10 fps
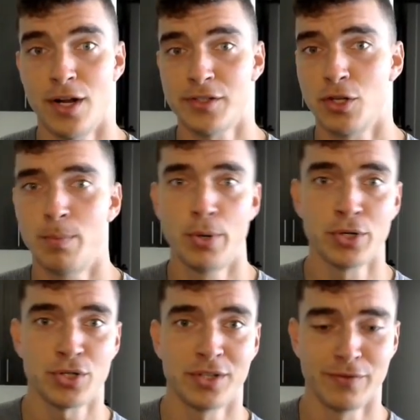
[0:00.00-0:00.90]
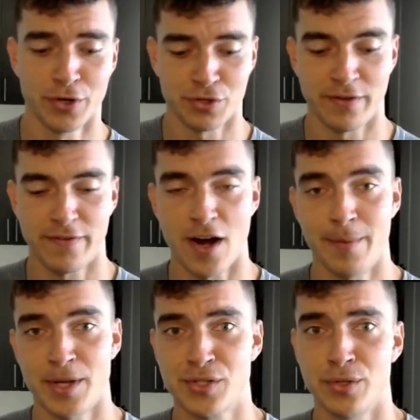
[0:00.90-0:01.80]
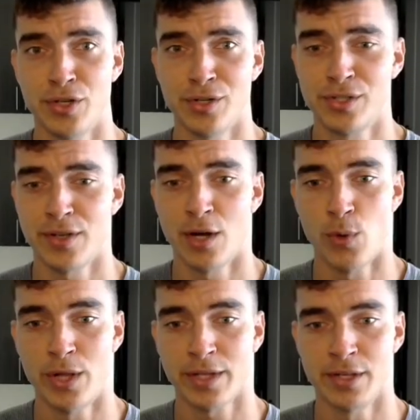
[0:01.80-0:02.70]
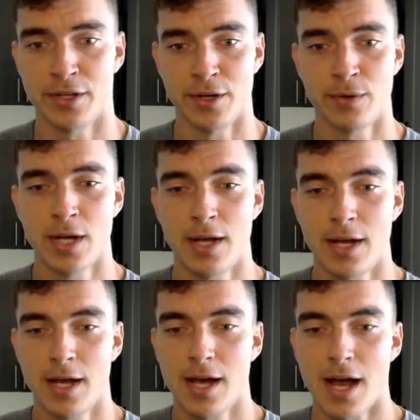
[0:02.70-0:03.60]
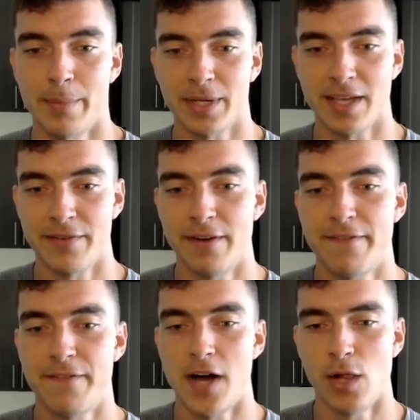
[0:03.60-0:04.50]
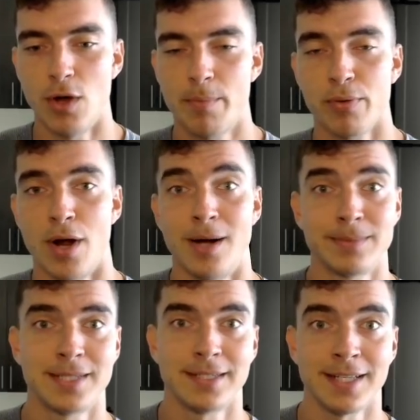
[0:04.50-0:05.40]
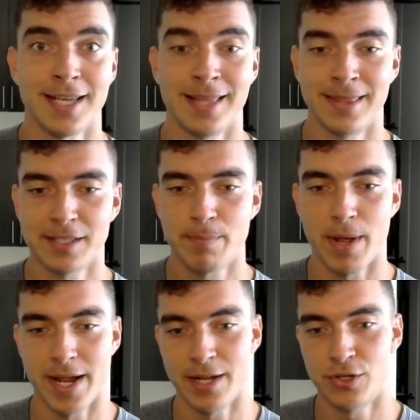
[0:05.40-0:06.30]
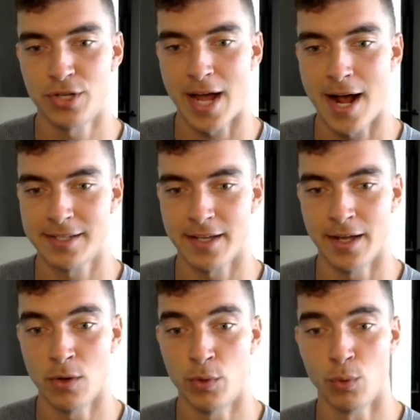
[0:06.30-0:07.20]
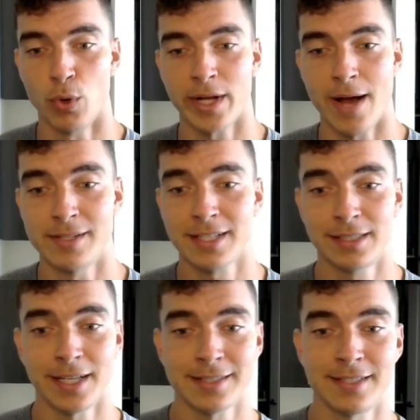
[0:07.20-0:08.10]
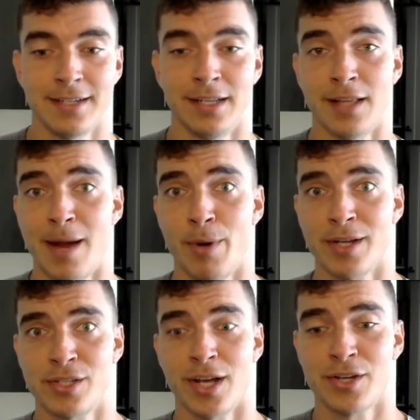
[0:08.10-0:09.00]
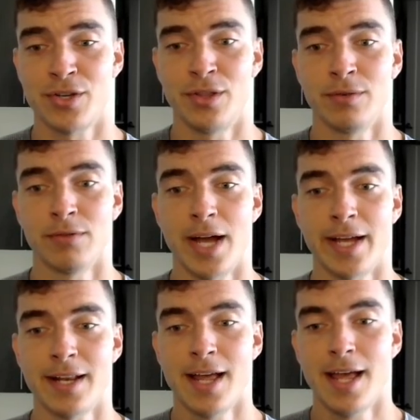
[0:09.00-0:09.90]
and also push this version of Firebase Studio to see how well it can do. I'm going to give it a follow-up prompt in this page asking, when a workout is clicked in the library section on the right,